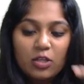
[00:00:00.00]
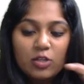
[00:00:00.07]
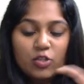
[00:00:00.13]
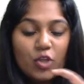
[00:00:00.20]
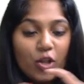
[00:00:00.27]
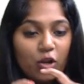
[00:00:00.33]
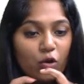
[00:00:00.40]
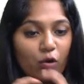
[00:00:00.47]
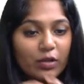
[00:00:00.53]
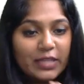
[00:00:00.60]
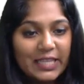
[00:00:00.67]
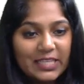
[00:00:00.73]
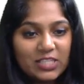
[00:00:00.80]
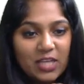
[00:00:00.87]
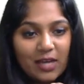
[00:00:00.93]
So you'll go
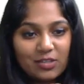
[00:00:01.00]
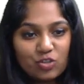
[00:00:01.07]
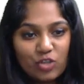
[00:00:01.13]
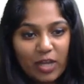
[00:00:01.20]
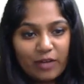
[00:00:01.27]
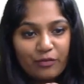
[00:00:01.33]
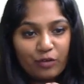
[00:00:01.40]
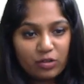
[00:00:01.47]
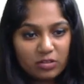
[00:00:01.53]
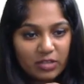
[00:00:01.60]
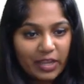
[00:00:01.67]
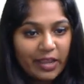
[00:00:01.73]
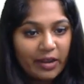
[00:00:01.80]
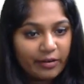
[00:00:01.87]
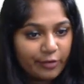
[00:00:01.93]
recharge that for
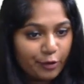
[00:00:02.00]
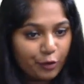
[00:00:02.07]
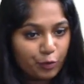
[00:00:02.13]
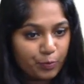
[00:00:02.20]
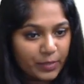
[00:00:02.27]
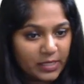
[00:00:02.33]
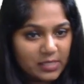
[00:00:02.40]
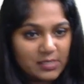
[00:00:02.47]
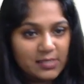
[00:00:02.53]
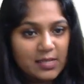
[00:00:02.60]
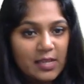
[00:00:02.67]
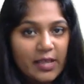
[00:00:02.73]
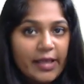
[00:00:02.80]
300 rupees.